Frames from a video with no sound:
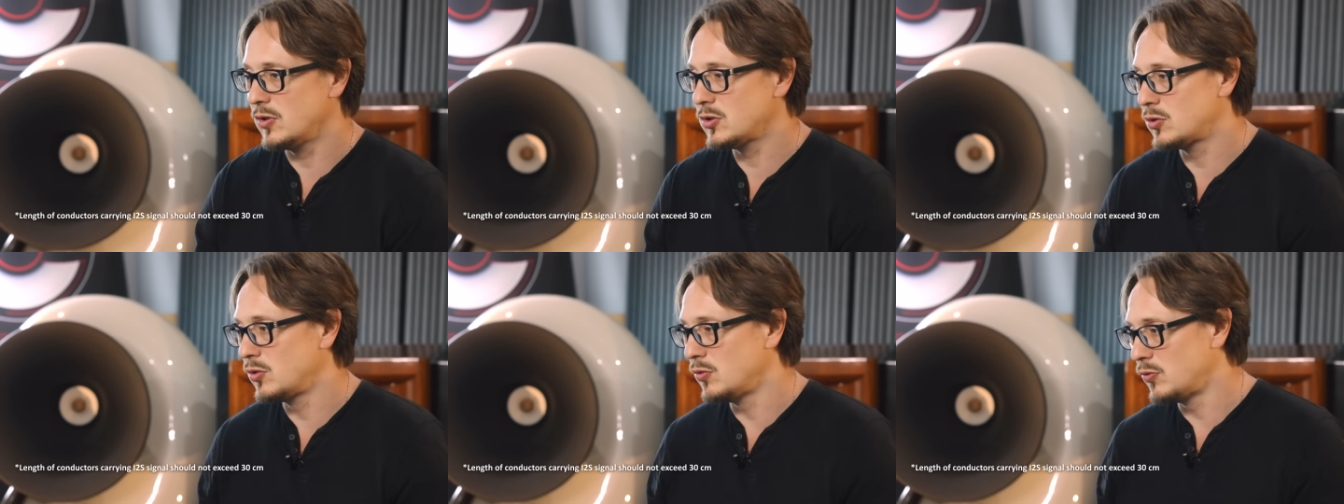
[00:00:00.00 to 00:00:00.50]

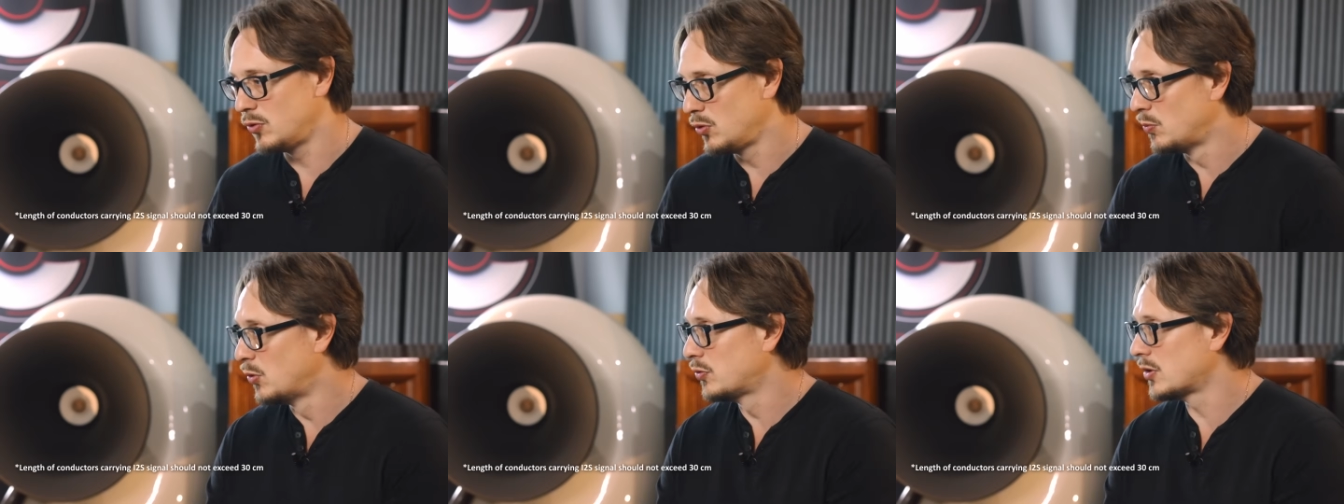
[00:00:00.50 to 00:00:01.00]
Once you,
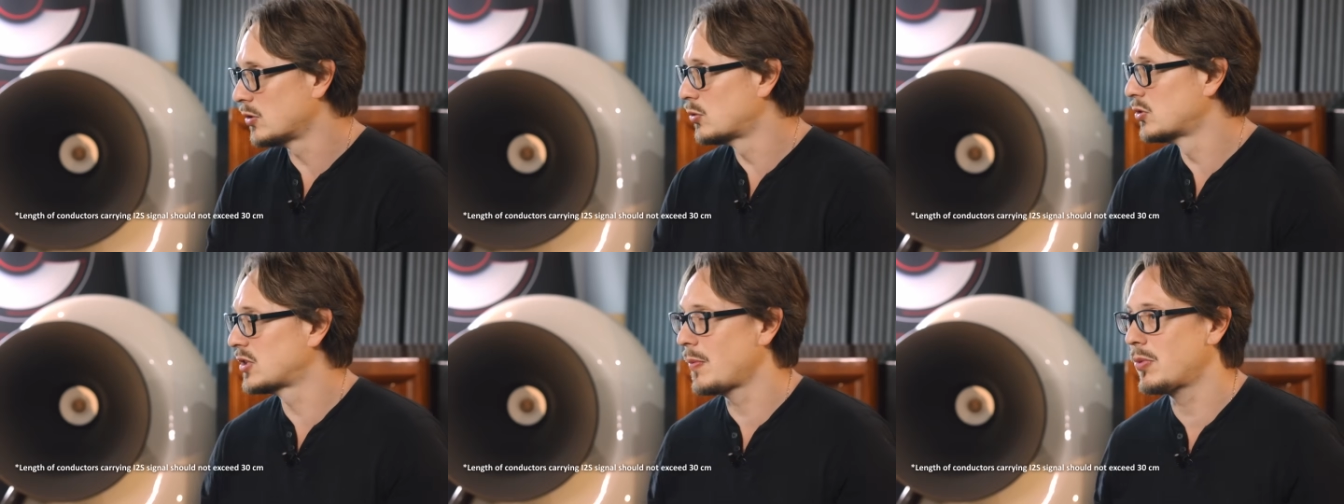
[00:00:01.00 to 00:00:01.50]
you moved
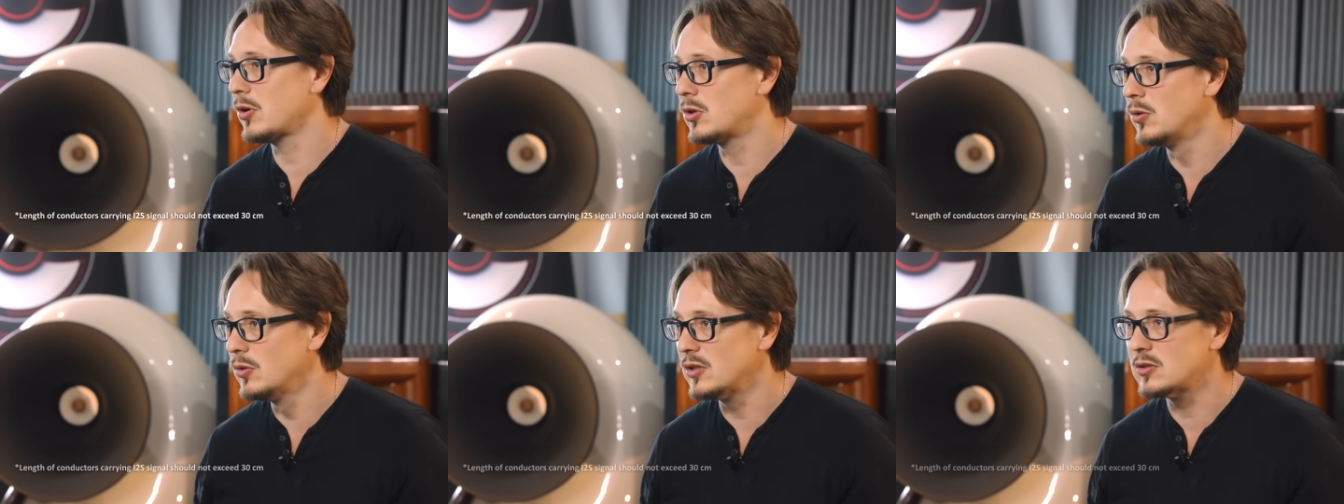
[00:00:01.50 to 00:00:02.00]
two separate
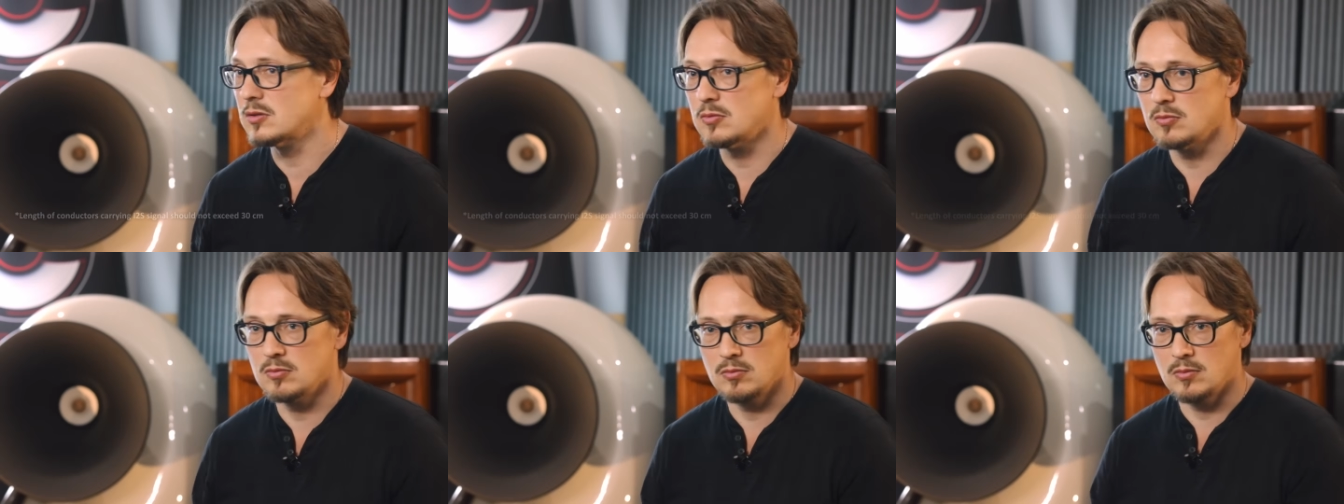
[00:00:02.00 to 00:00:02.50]
units,
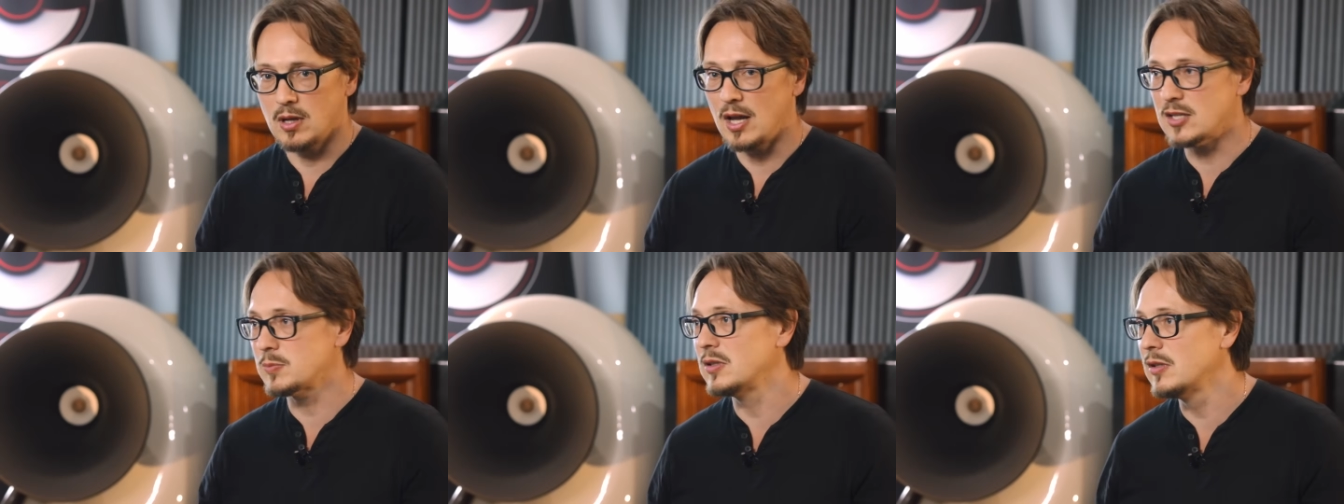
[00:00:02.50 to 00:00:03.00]

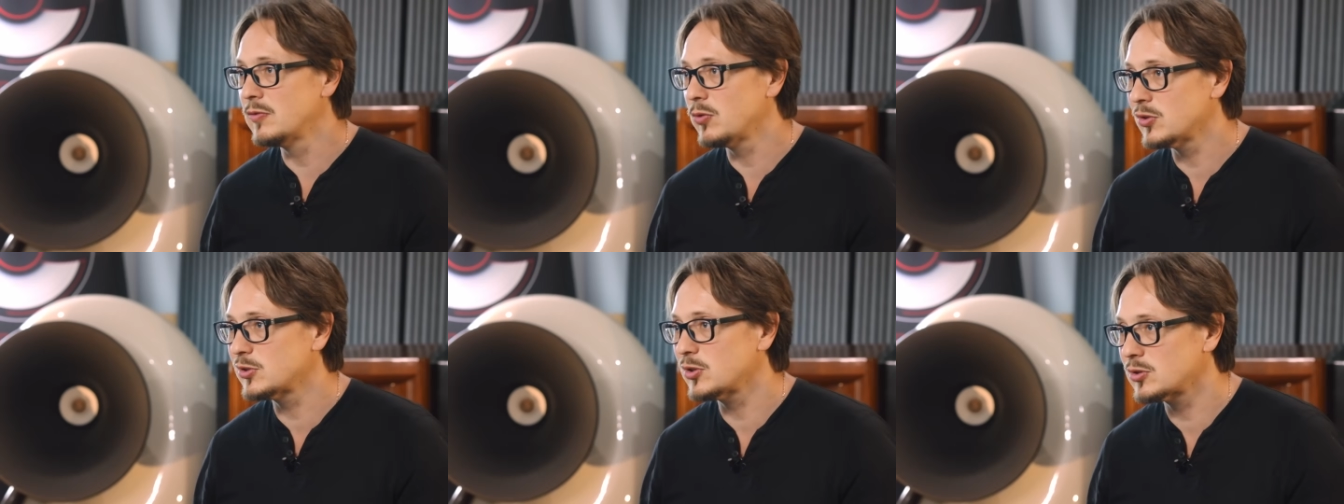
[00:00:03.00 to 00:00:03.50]
SPDIF
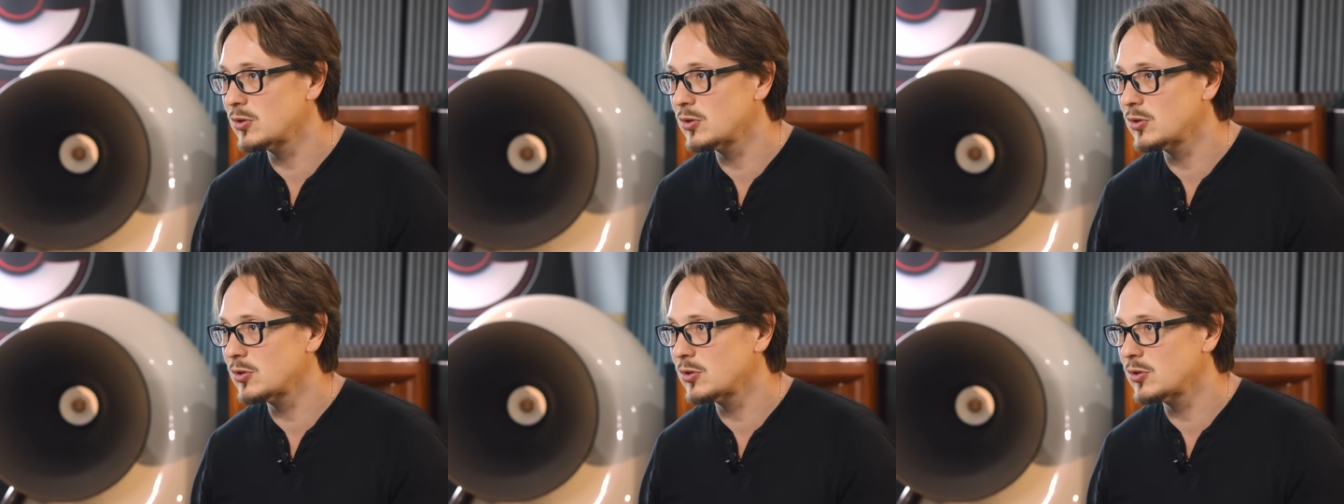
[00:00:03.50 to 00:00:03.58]
was your